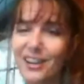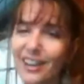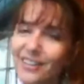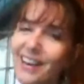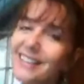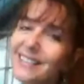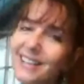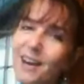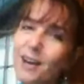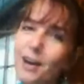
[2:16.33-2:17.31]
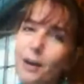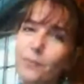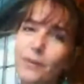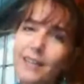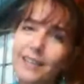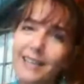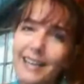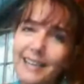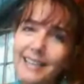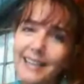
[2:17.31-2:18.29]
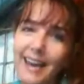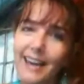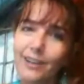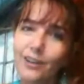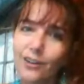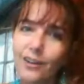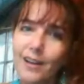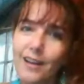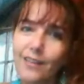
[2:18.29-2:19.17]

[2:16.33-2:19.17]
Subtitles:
That's a pretty good indicator